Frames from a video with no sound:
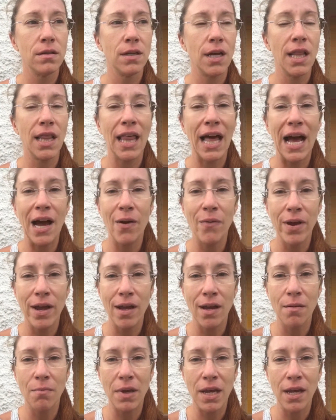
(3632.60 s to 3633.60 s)

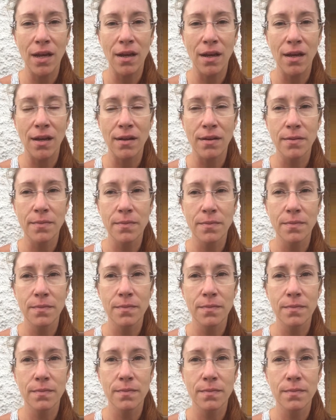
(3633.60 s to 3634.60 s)
allowing me
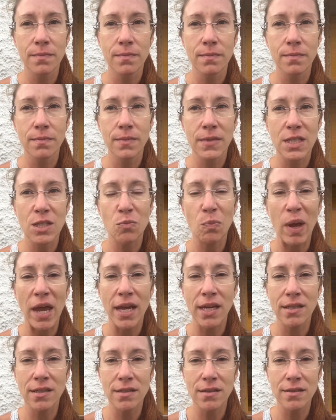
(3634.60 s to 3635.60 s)

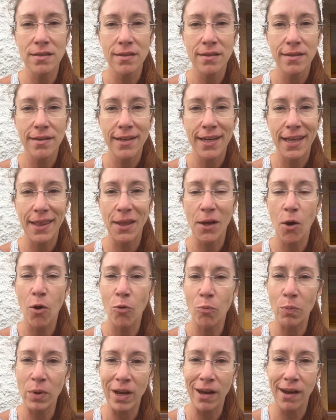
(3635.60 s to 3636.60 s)
space in the
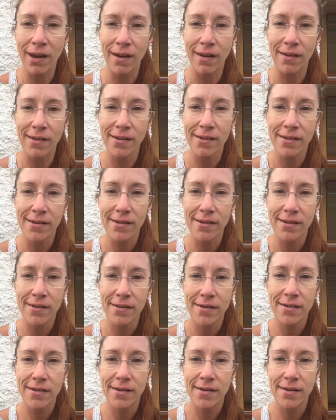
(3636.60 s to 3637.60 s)
opening
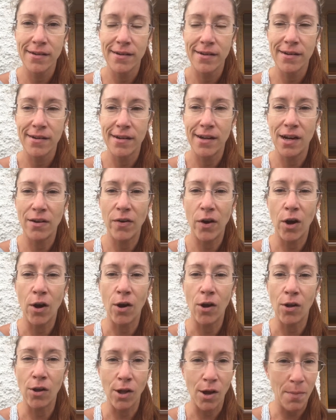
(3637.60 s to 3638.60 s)
of
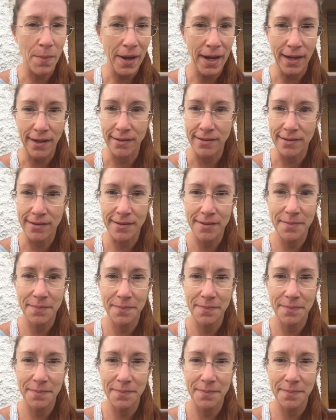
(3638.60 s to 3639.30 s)
all our minds.